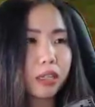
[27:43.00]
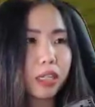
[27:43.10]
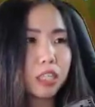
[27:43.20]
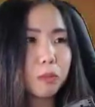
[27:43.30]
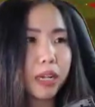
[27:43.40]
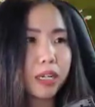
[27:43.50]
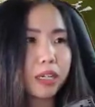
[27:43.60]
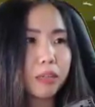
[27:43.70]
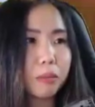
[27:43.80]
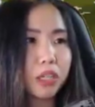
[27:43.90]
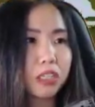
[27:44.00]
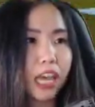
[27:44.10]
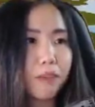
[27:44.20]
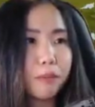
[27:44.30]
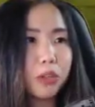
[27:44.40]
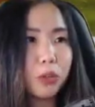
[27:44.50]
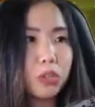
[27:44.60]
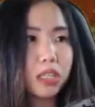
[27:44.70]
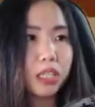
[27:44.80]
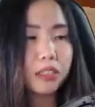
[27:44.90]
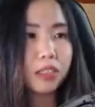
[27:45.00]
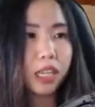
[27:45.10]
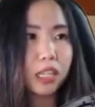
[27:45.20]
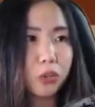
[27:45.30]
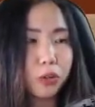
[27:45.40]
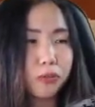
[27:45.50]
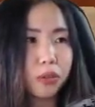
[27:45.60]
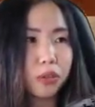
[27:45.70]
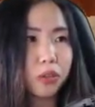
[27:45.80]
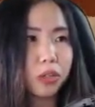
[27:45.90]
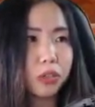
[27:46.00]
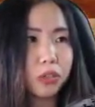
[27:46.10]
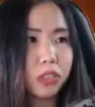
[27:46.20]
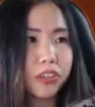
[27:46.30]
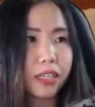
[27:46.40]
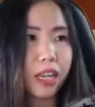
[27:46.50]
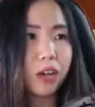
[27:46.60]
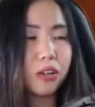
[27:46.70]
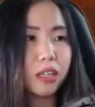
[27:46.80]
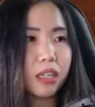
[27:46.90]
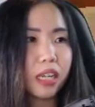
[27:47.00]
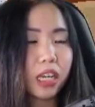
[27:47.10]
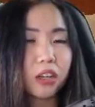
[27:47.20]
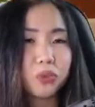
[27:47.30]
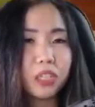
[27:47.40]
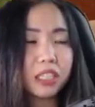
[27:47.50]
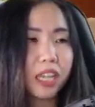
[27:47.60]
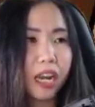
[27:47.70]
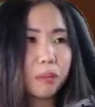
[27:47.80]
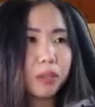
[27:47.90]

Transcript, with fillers: It's better, because I've been using this thing that you're using right now, and I got really tired